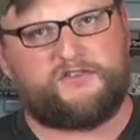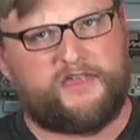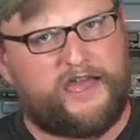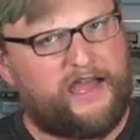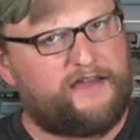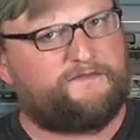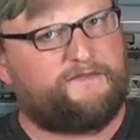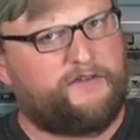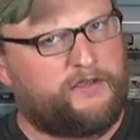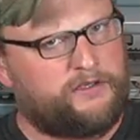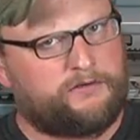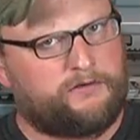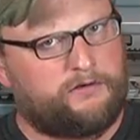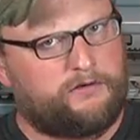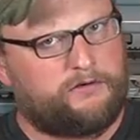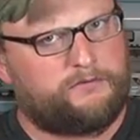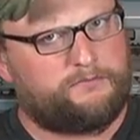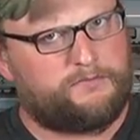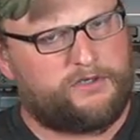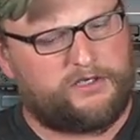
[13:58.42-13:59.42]
that
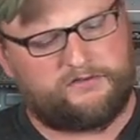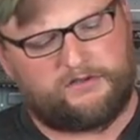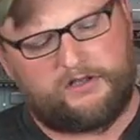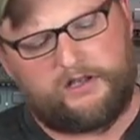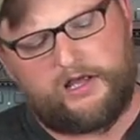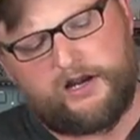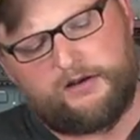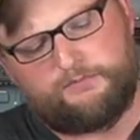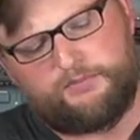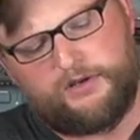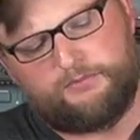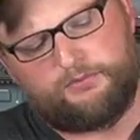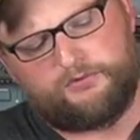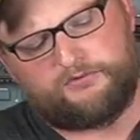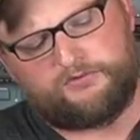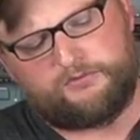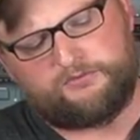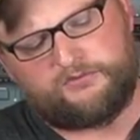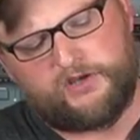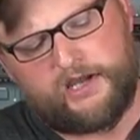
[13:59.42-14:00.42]
finger, because a lot of people
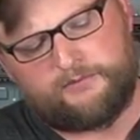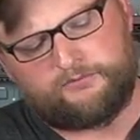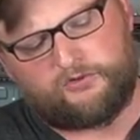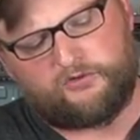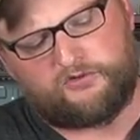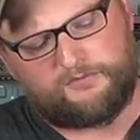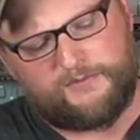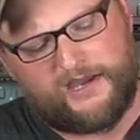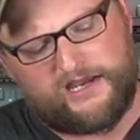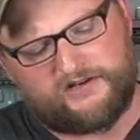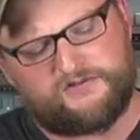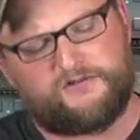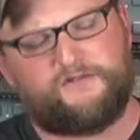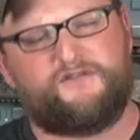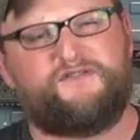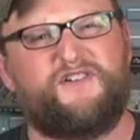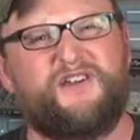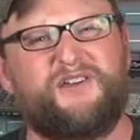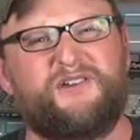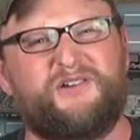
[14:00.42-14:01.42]
sometimes will smash their
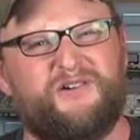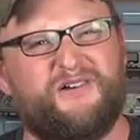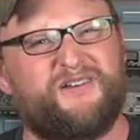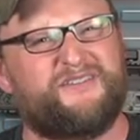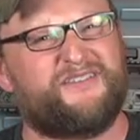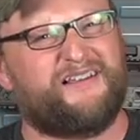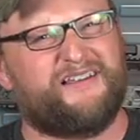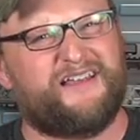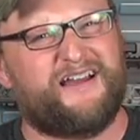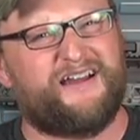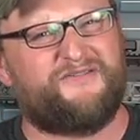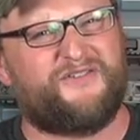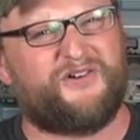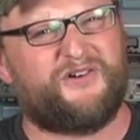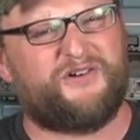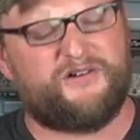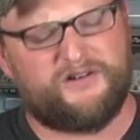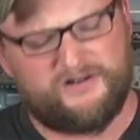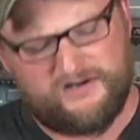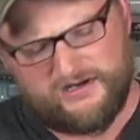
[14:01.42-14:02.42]
finger in the
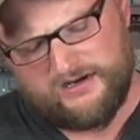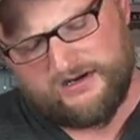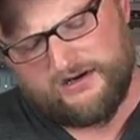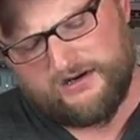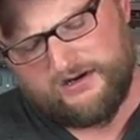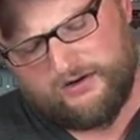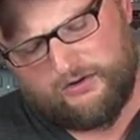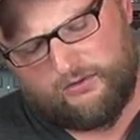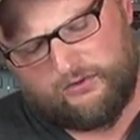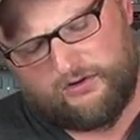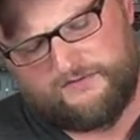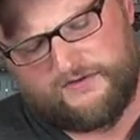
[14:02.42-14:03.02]
lever, or